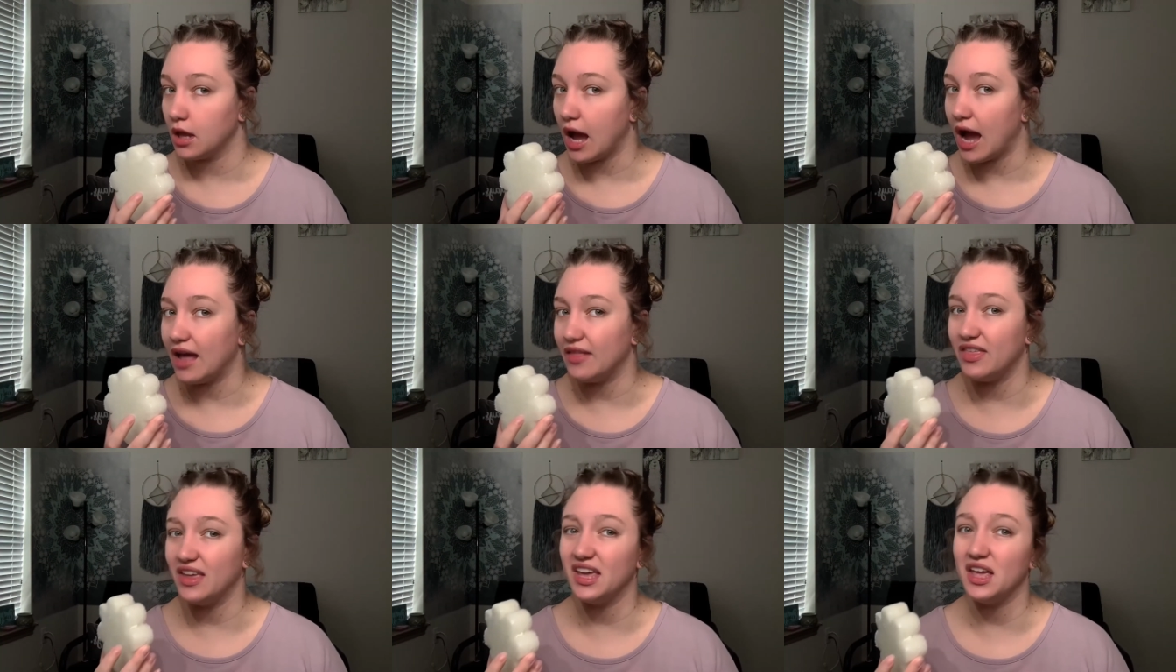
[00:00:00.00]

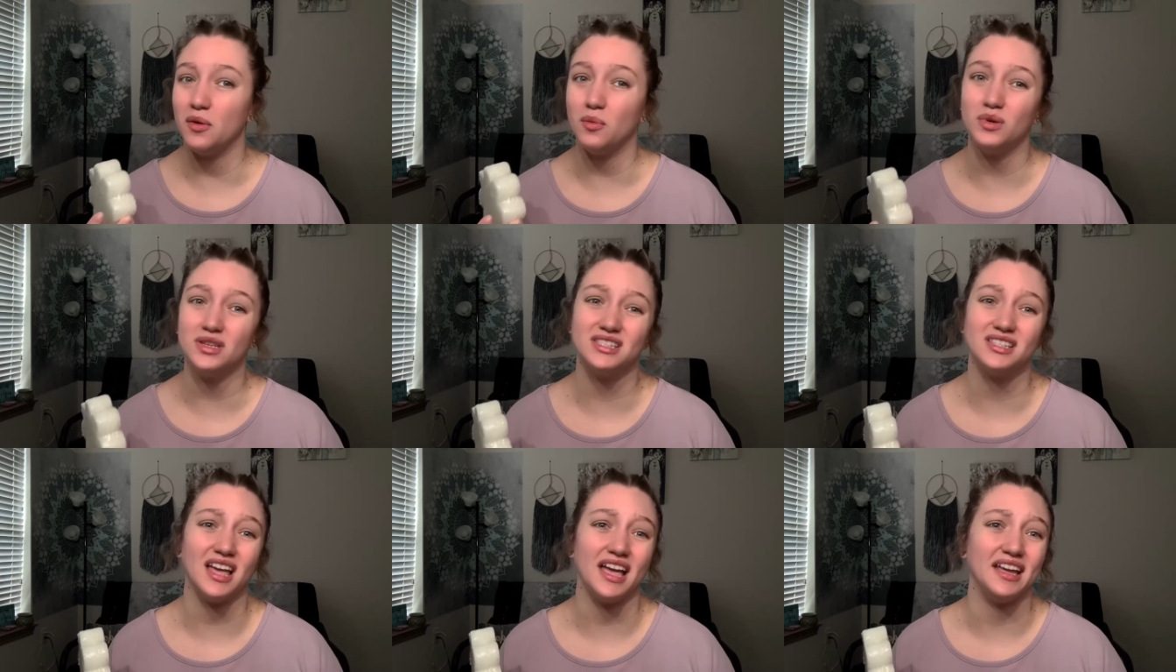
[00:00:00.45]
I think it
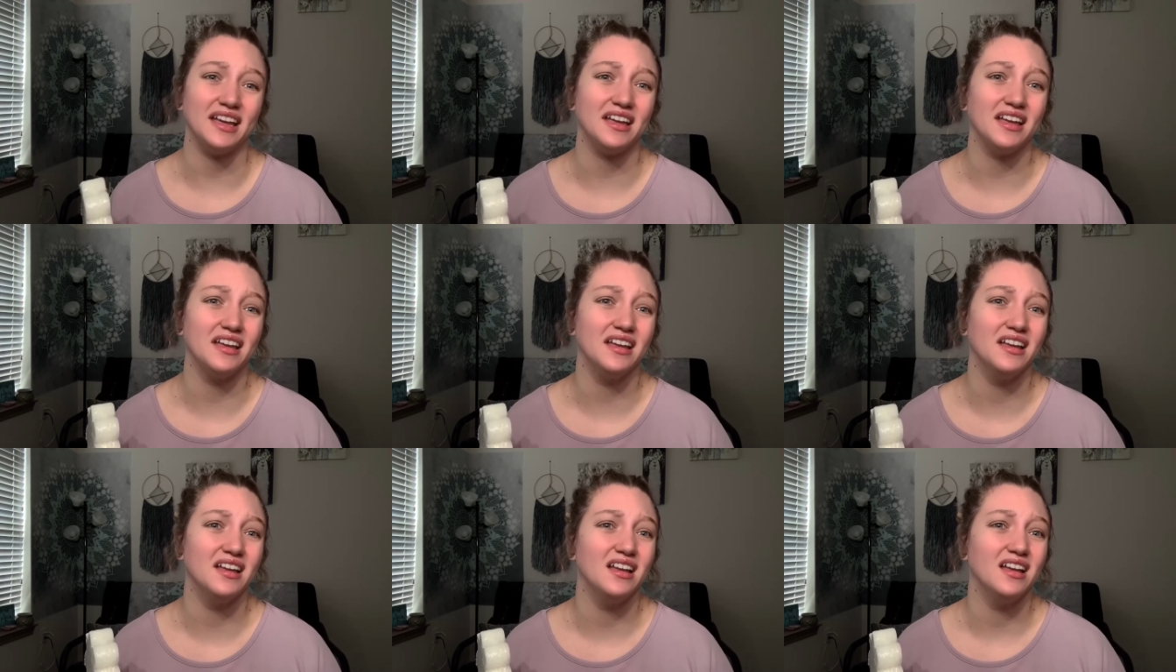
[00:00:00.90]
was like
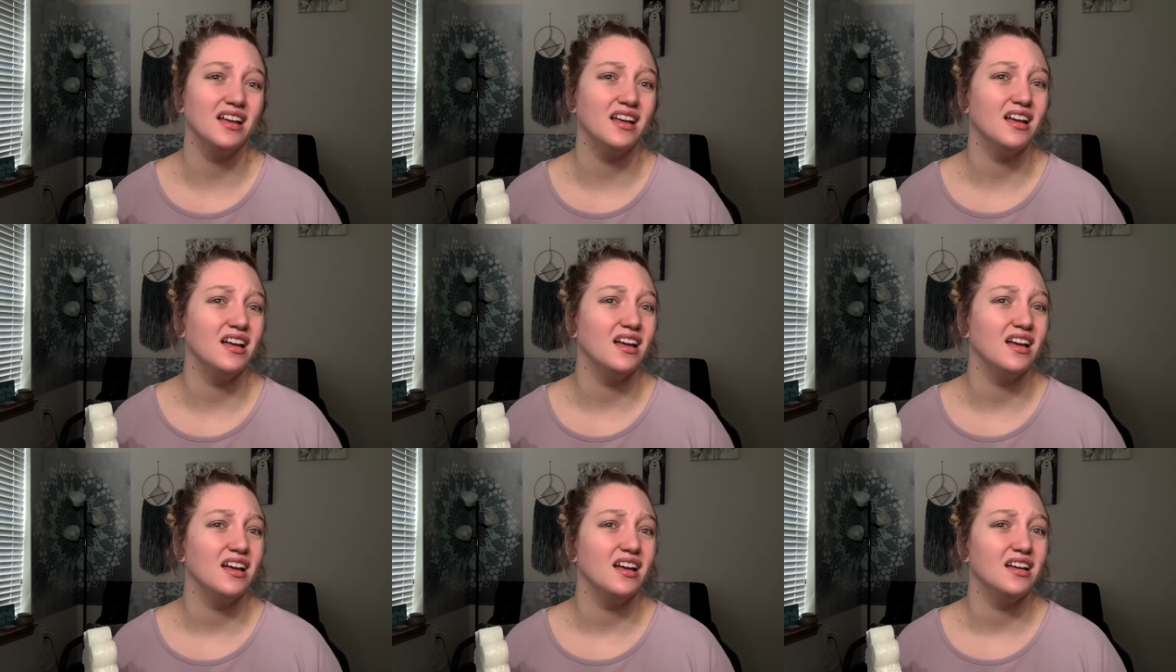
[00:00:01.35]

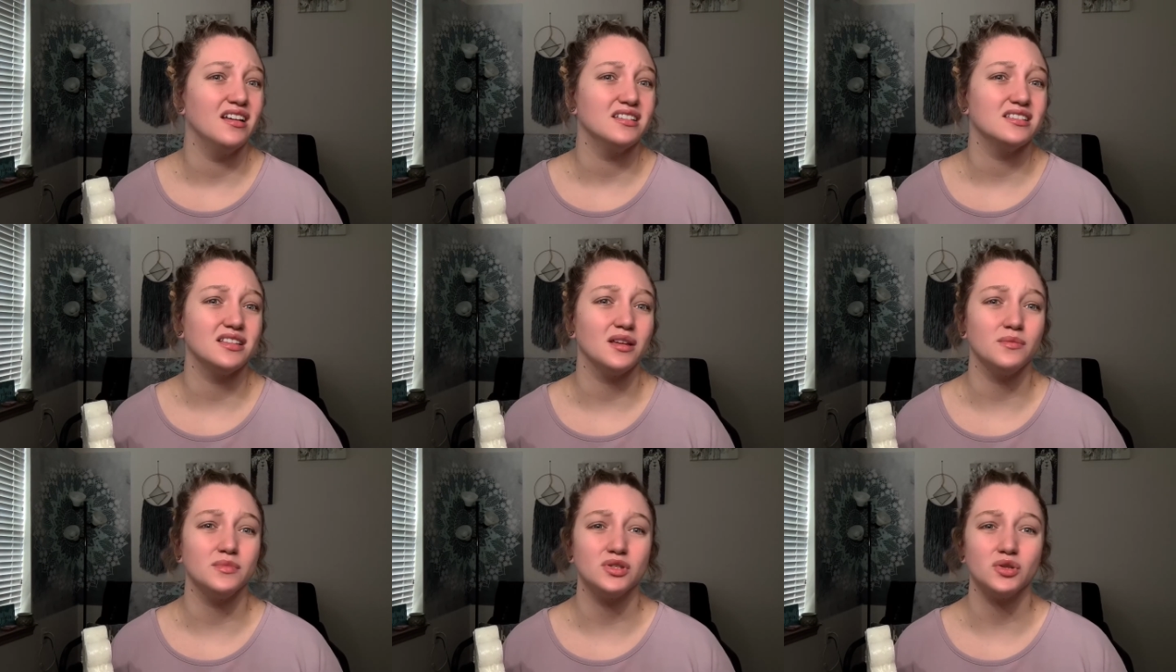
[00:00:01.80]

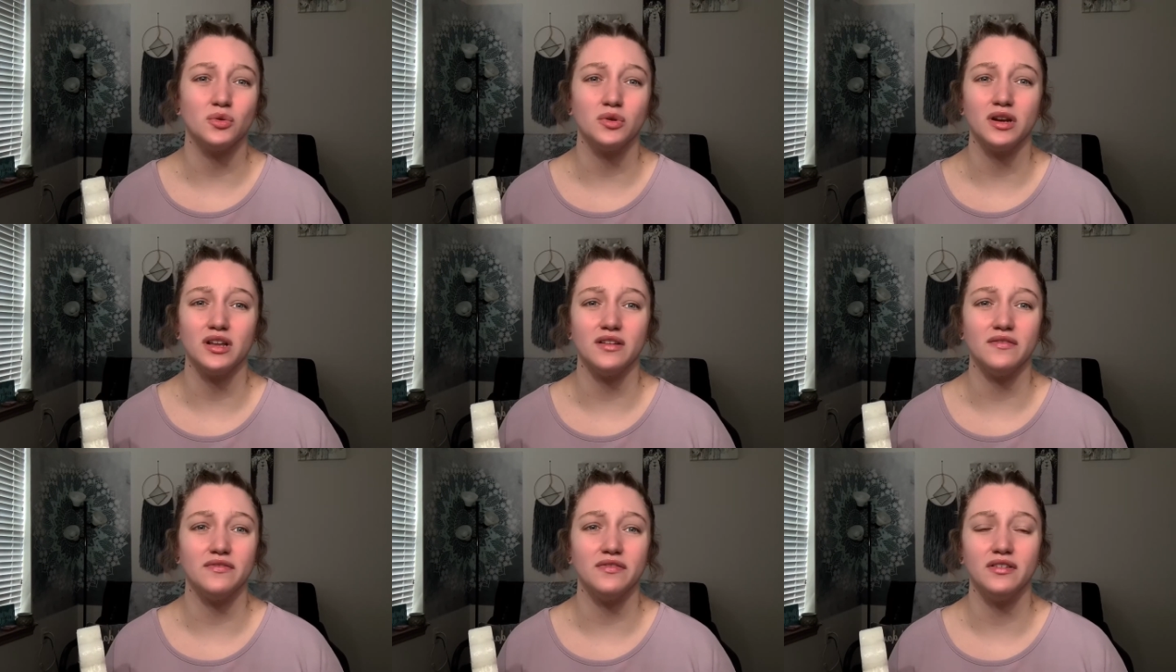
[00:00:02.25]
some sort
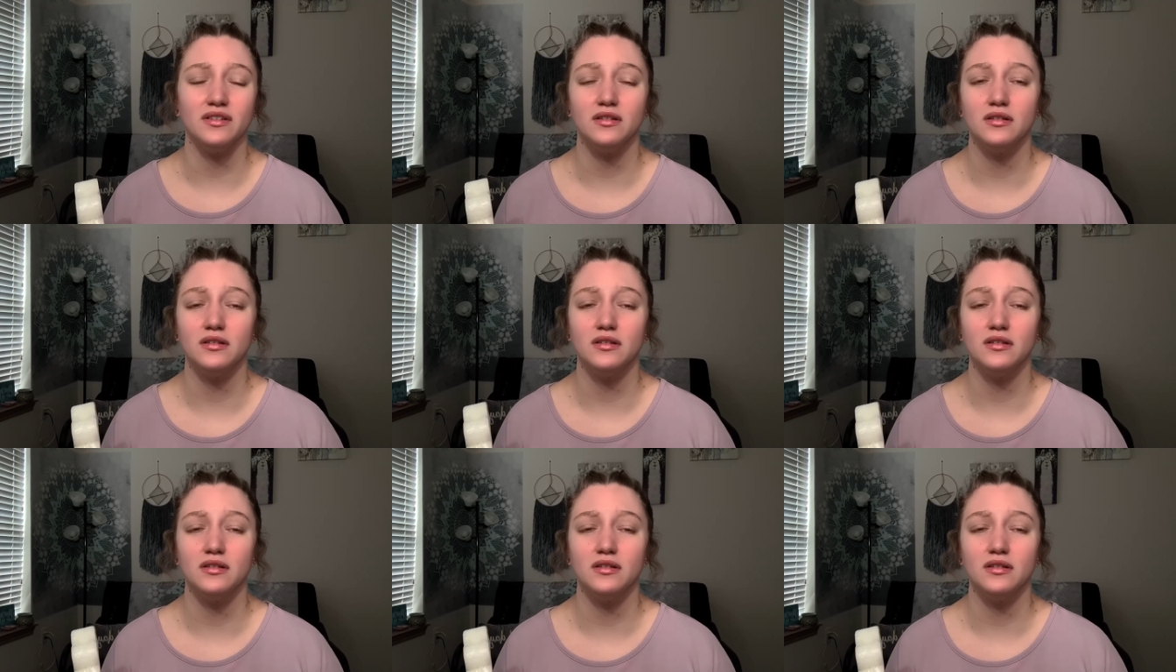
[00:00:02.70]
of